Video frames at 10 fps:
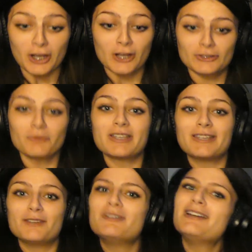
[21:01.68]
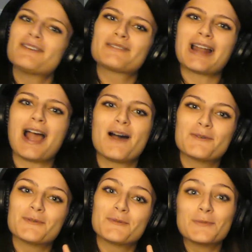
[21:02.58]
So we know
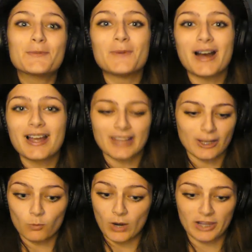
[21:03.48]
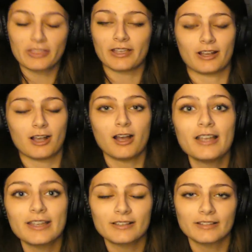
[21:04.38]
now what, like, where the thing
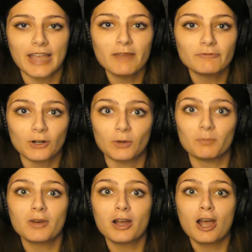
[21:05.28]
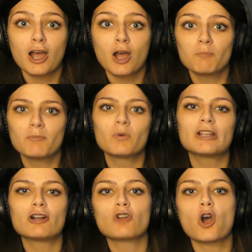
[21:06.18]
came from. But we
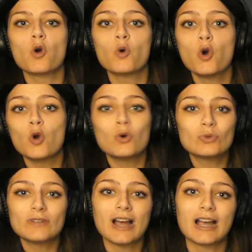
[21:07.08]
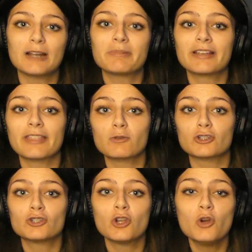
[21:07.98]
don't know who died. Because there
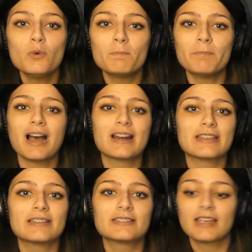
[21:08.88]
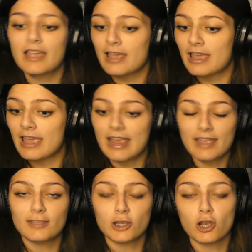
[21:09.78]
was two bodies
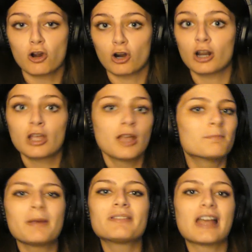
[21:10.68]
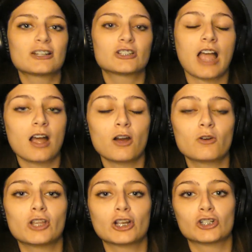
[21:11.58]
in the yard. Maybe that's just
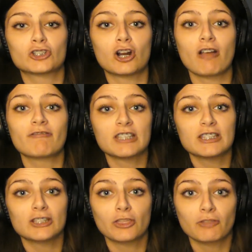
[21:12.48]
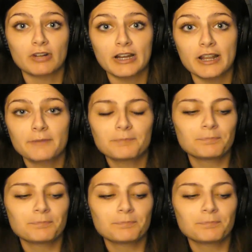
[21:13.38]
how they're going to start off season 3.